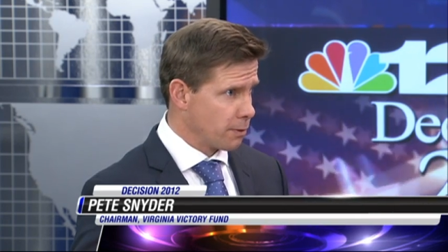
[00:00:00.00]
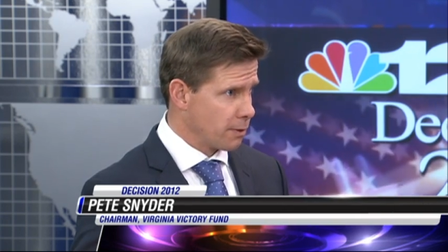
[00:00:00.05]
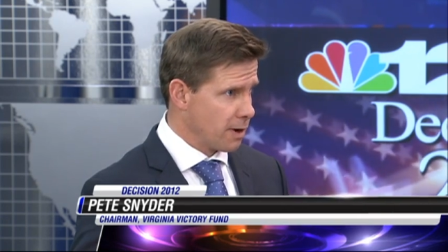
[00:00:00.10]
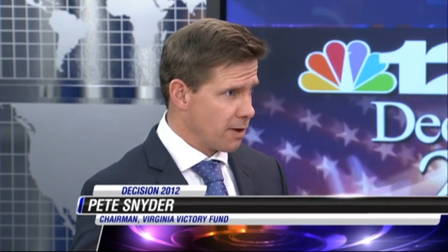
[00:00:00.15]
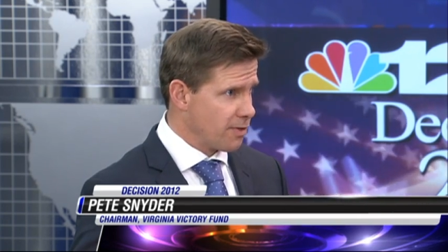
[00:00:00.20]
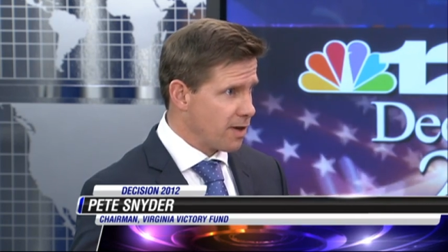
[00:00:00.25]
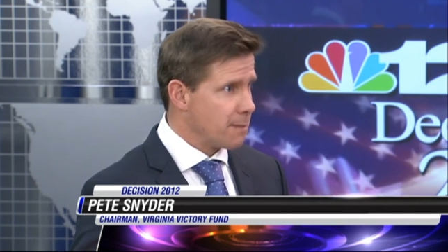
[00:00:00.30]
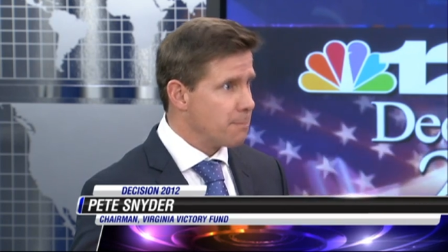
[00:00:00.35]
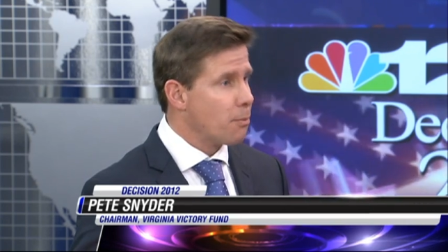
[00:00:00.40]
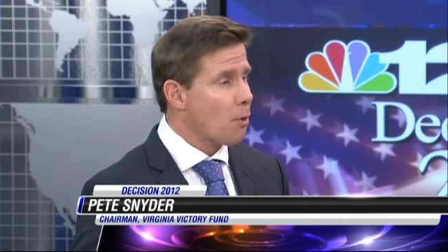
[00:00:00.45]

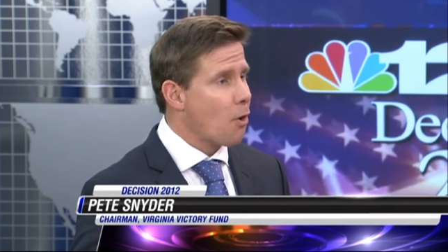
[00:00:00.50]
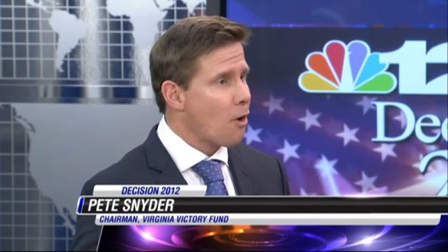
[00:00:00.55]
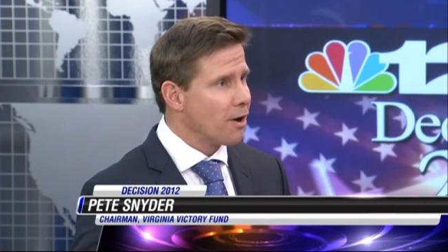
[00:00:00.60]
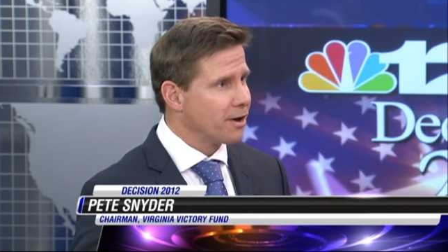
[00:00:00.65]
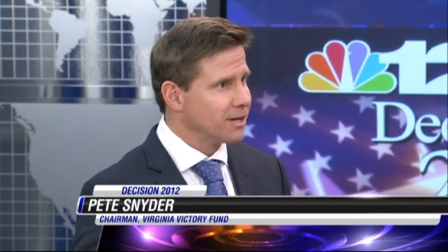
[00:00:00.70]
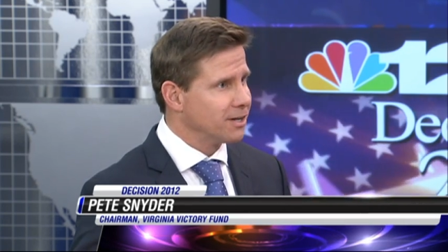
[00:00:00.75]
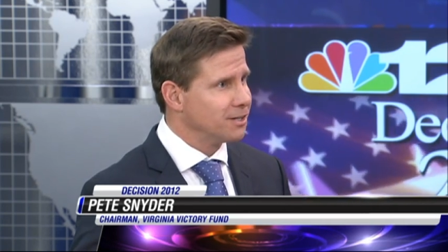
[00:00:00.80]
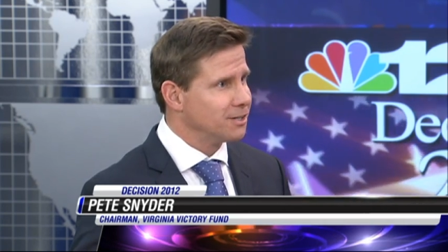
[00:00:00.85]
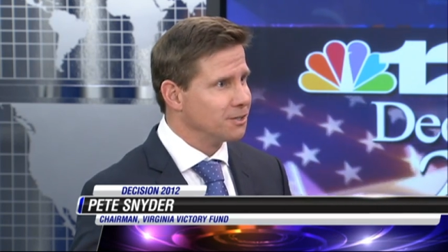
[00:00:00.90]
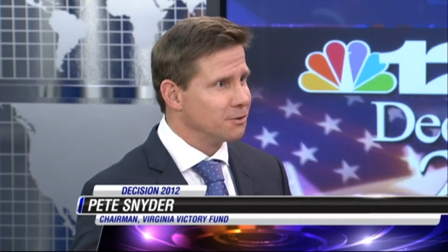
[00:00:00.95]
and they
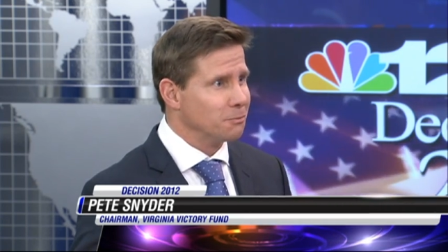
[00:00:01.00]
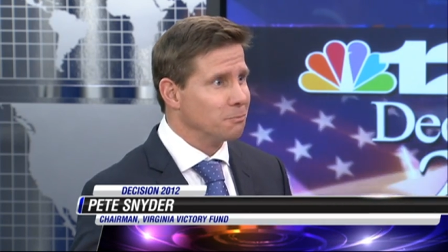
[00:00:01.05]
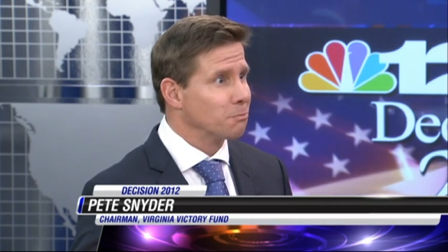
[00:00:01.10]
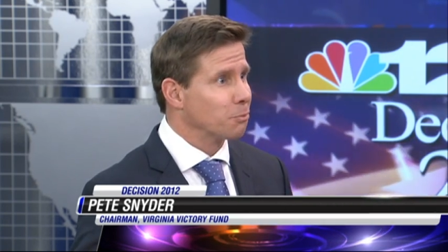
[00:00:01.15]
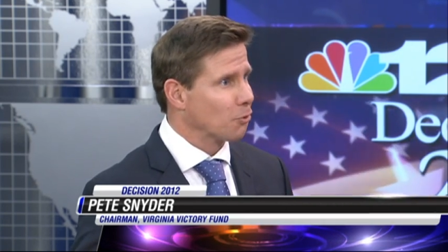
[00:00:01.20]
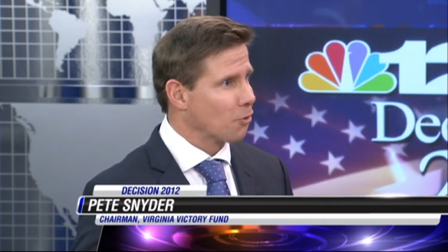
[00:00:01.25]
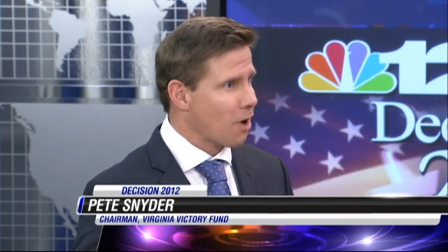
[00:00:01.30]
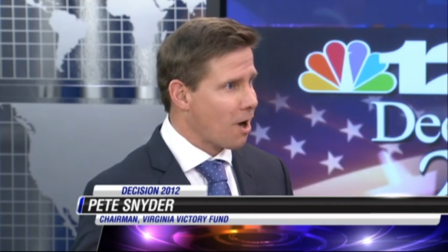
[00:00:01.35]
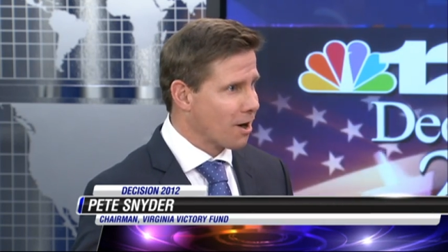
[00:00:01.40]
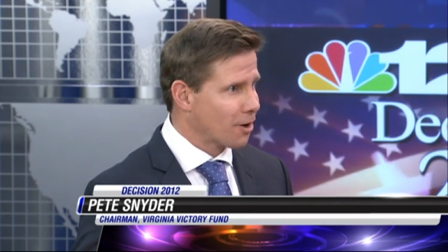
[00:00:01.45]
bought into
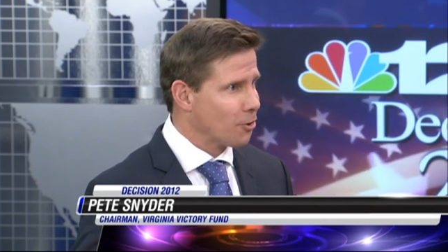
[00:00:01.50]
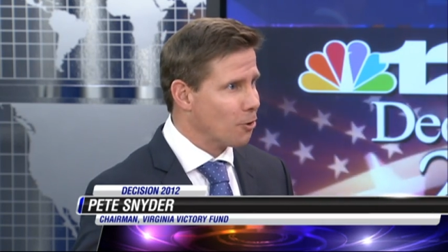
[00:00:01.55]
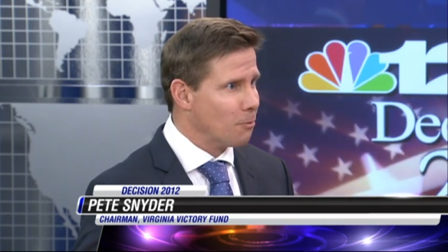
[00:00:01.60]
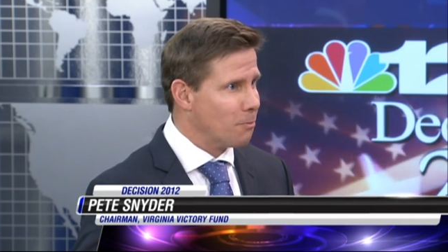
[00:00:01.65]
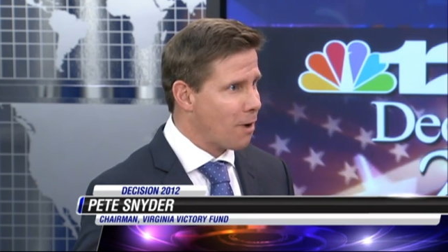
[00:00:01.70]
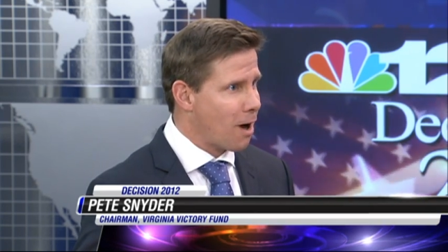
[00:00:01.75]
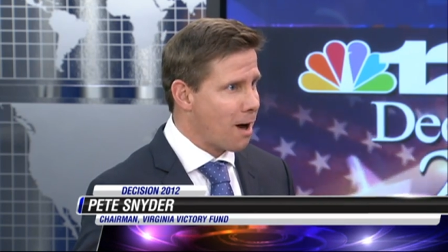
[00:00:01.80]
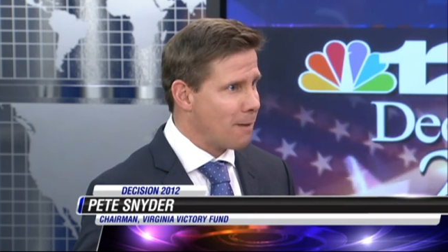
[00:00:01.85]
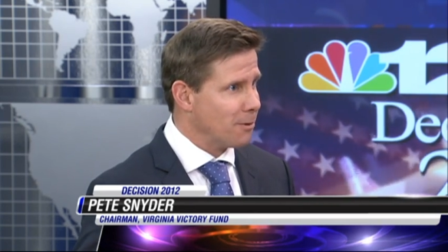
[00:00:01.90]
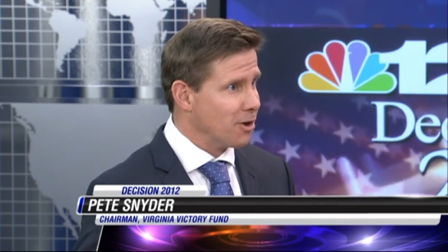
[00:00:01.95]
Barack
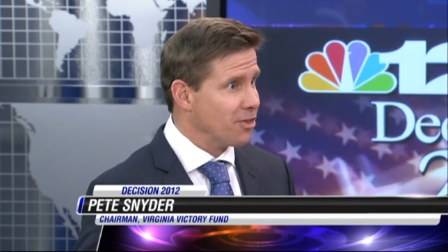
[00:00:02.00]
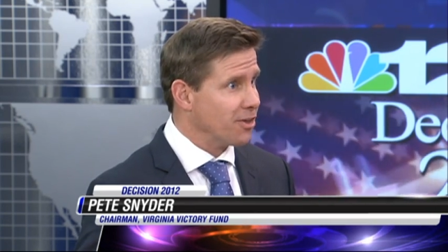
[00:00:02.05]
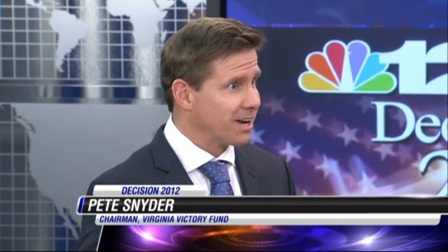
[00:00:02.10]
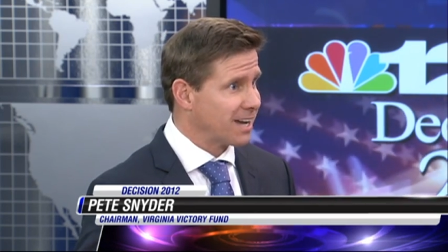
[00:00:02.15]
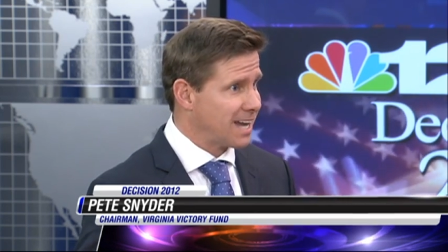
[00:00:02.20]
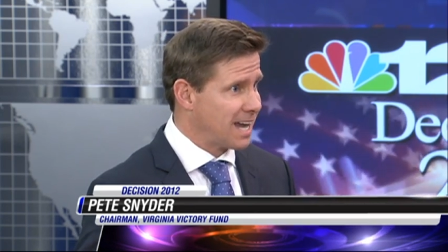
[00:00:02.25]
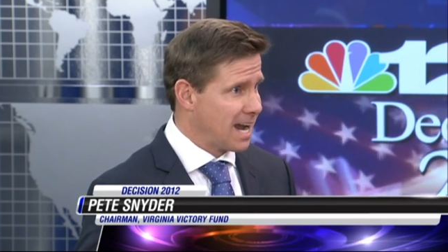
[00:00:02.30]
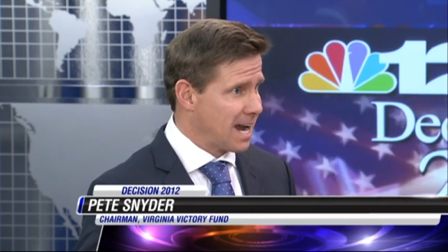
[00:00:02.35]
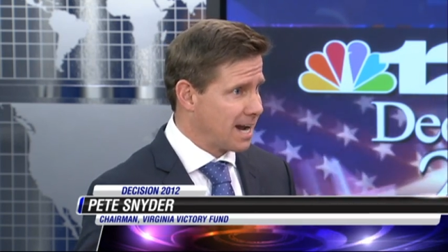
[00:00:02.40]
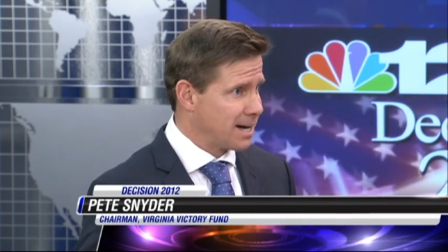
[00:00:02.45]
Obama, the
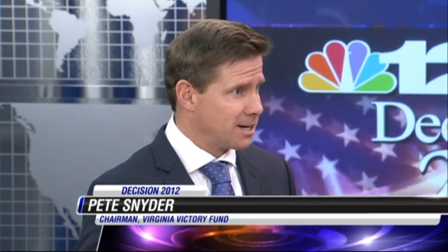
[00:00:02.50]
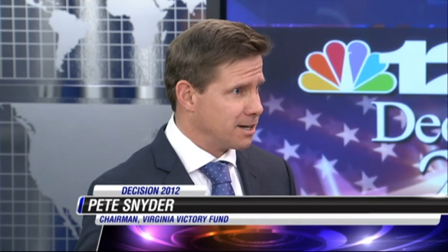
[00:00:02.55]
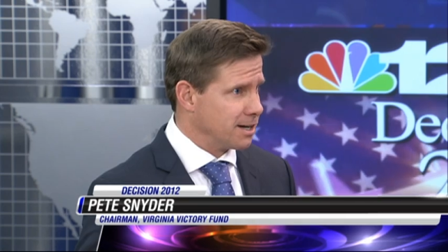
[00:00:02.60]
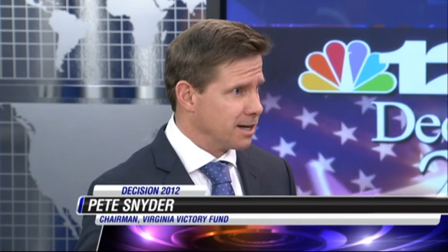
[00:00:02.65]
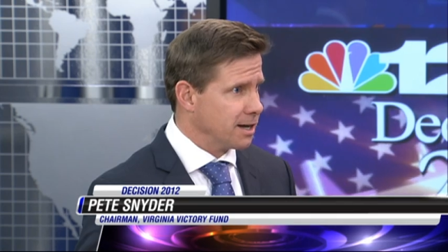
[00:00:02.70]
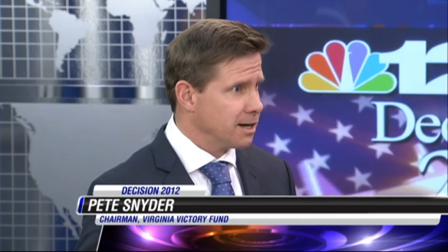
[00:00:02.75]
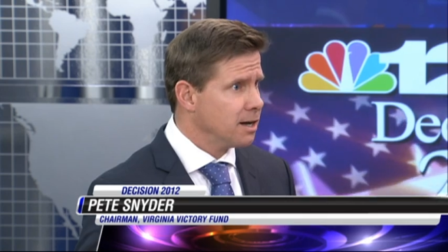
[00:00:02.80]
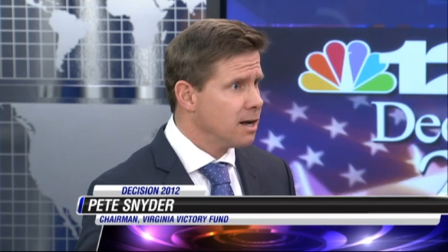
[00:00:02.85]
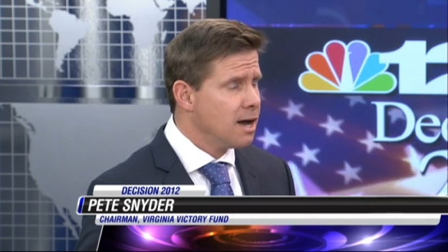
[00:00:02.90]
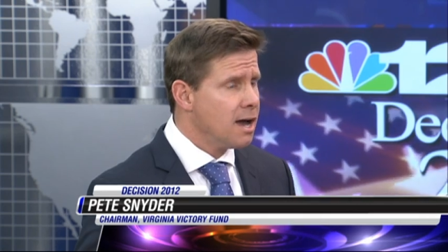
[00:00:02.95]

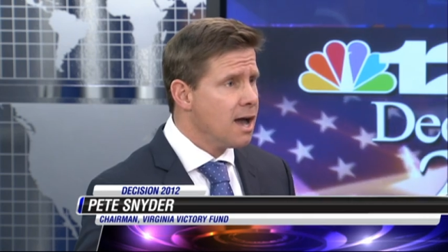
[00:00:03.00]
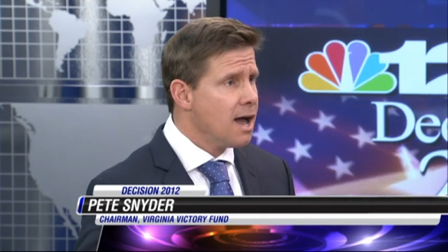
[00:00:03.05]
candidate,